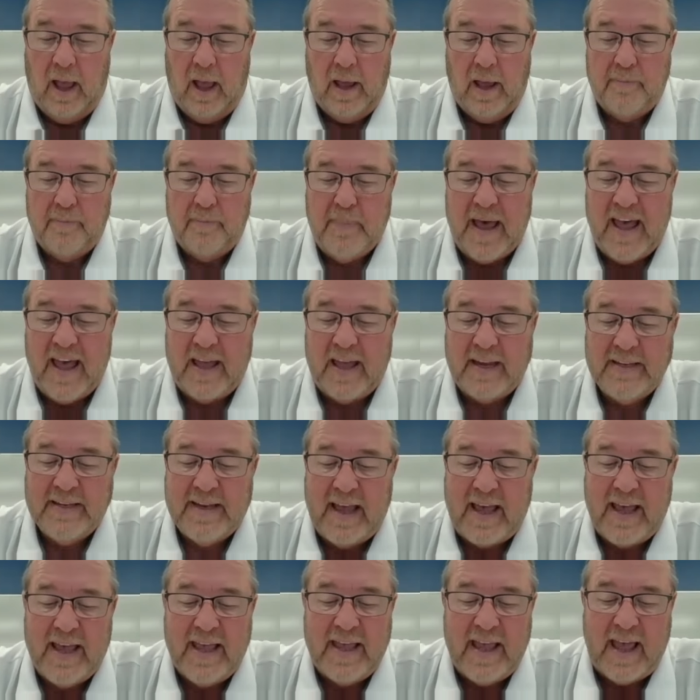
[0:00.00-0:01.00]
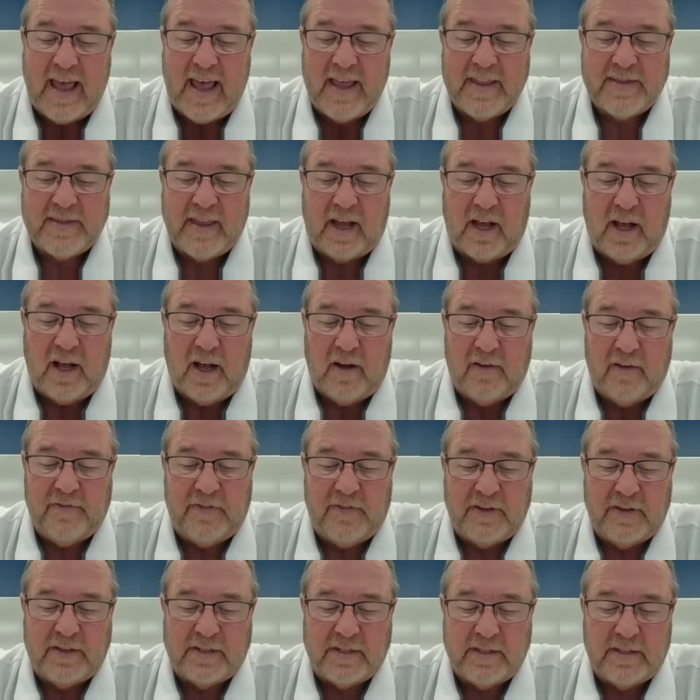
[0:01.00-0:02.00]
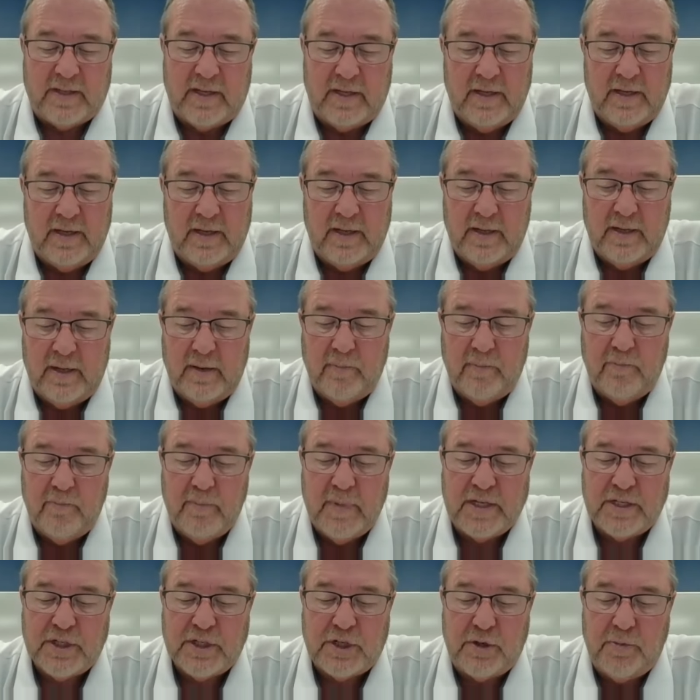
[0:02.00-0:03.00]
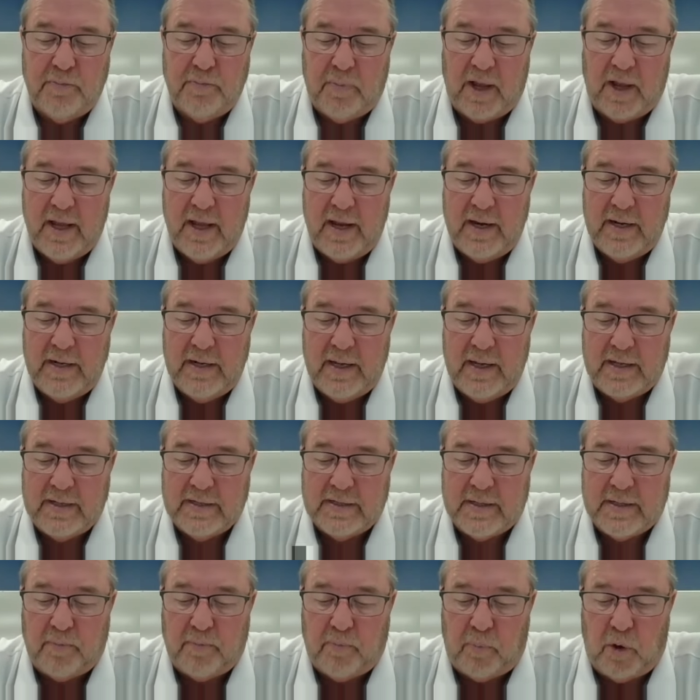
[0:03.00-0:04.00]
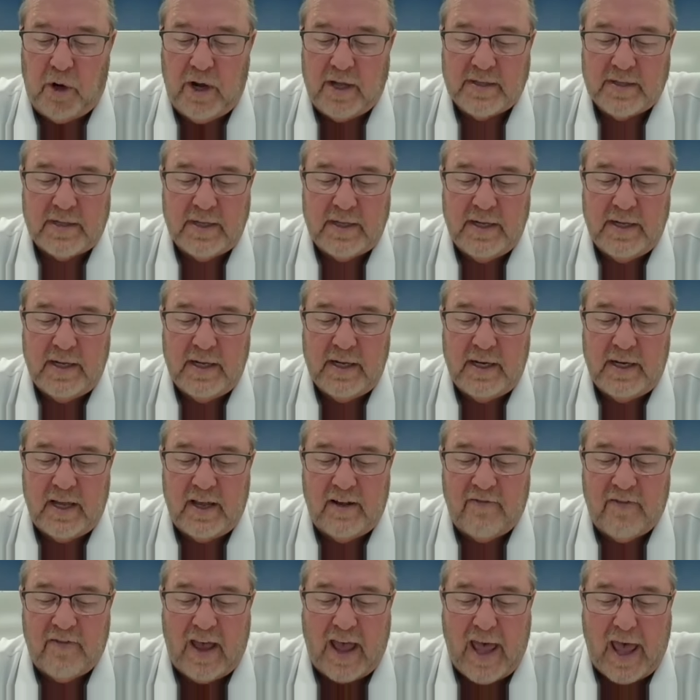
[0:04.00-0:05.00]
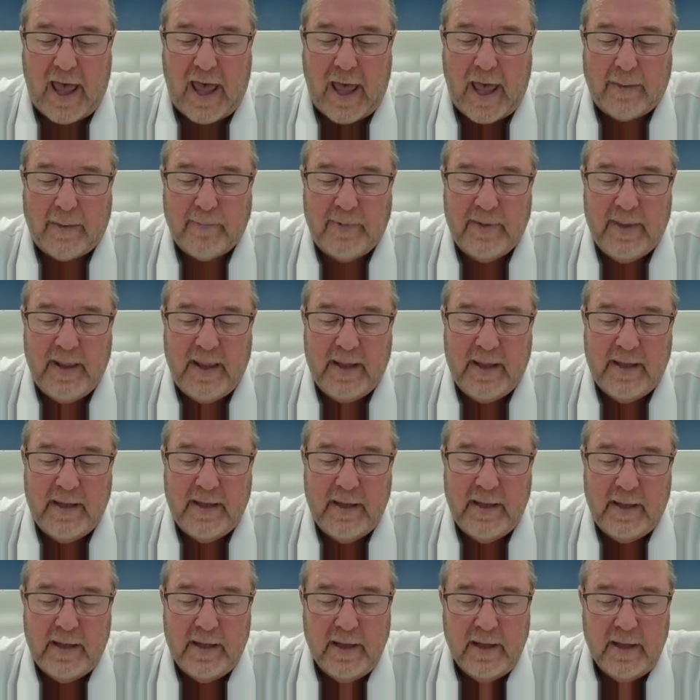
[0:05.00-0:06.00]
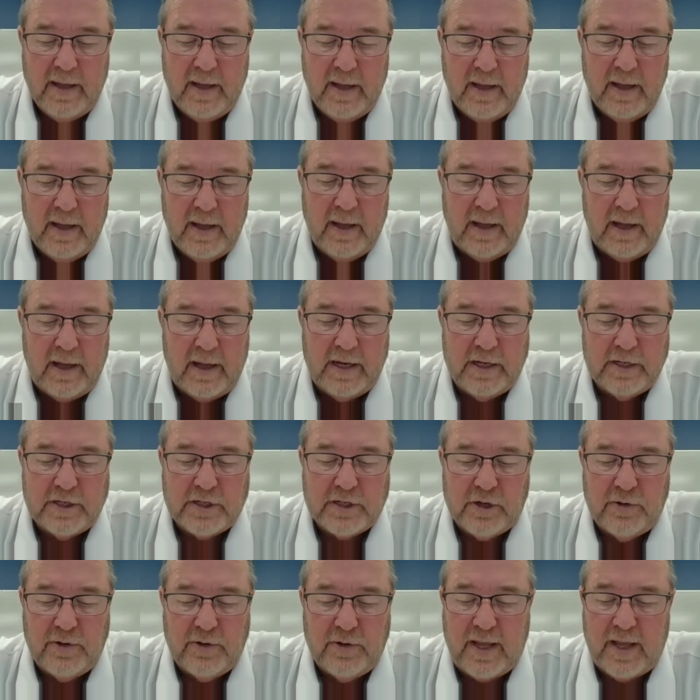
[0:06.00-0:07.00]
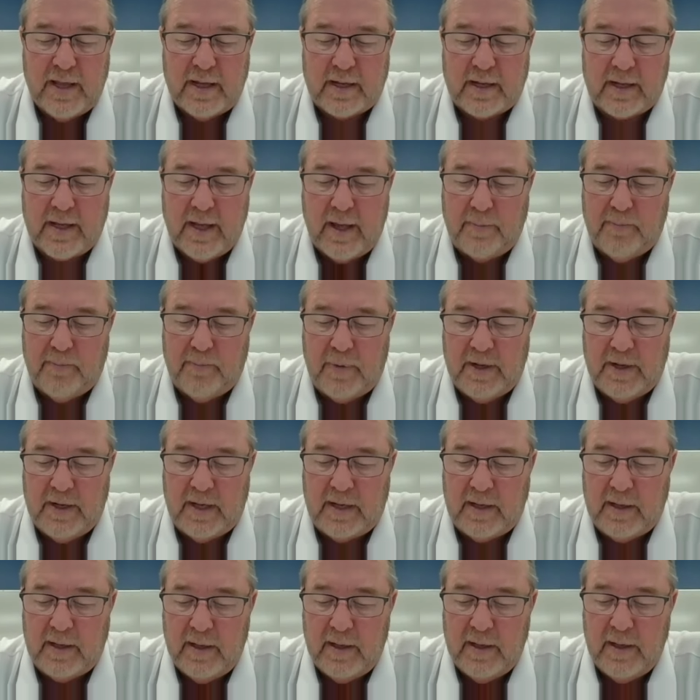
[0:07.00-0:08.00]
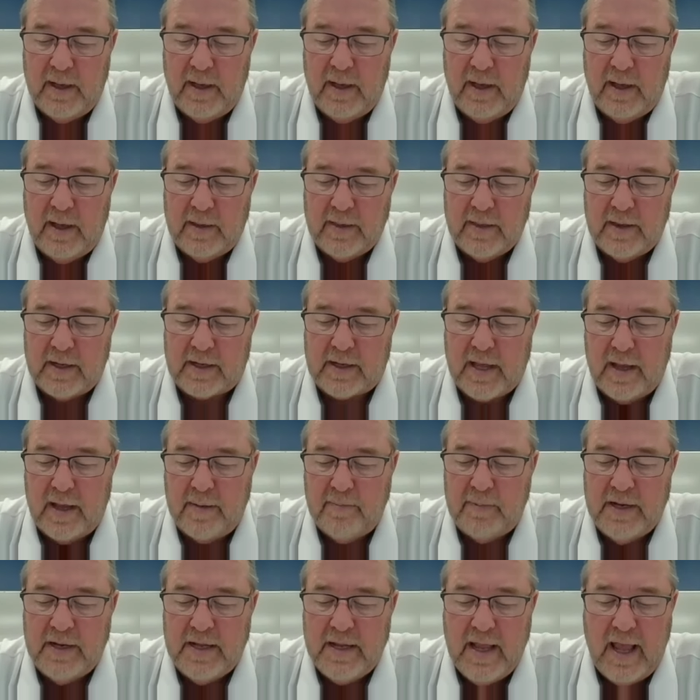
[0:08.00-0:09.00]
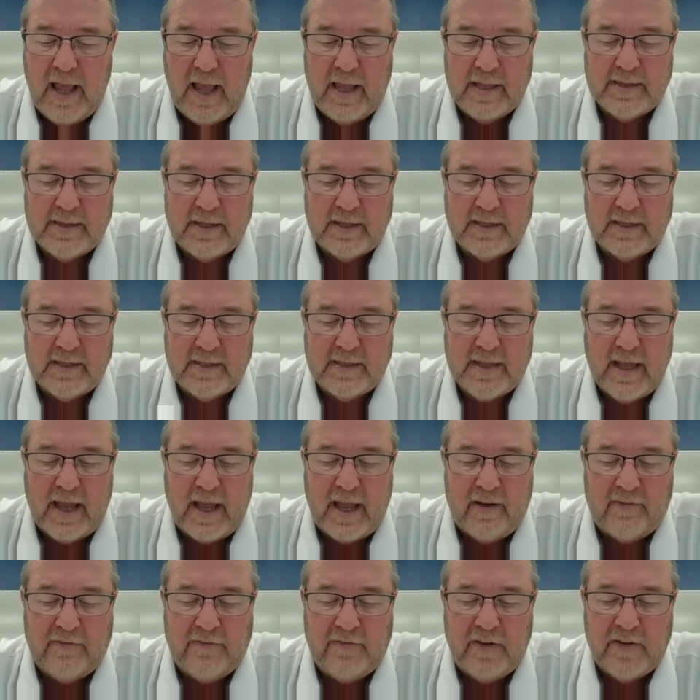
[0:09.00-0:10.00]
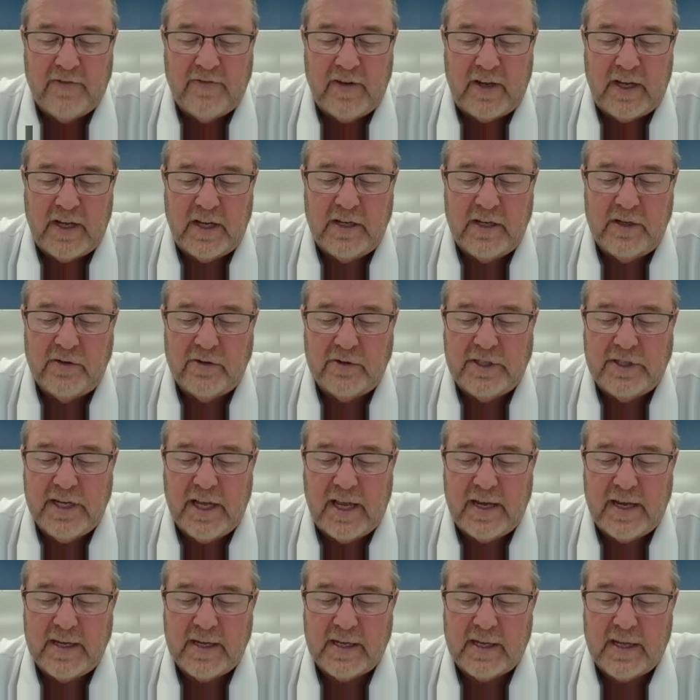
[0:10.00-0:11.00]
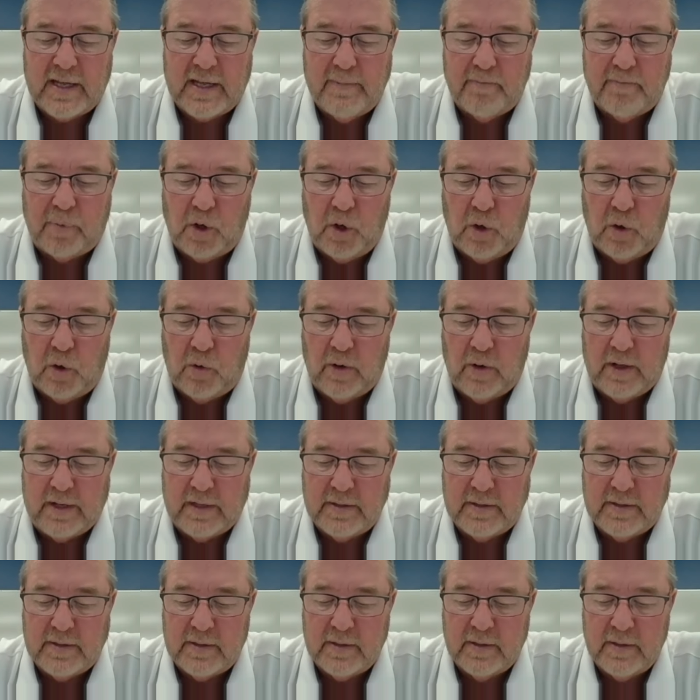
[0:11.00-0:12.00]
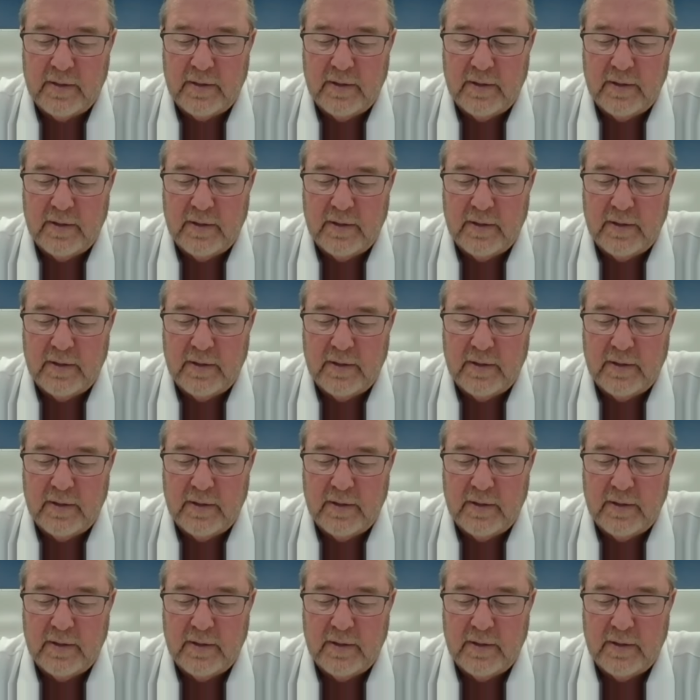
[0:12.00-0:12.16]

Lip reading: A bad day at the office. Mr. Blaine is the president of Acme Internet Company. The company has a staff of energetic employees.